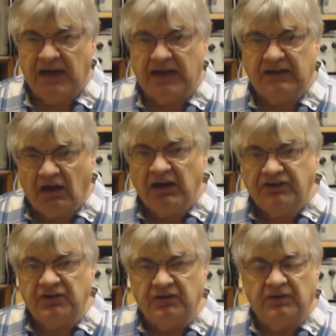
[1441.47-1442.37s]
And
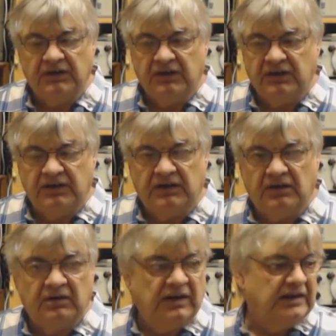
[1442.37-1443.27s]
I do. You
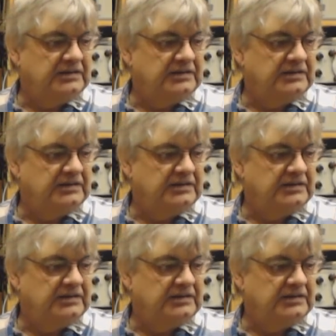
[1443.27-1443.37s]
know,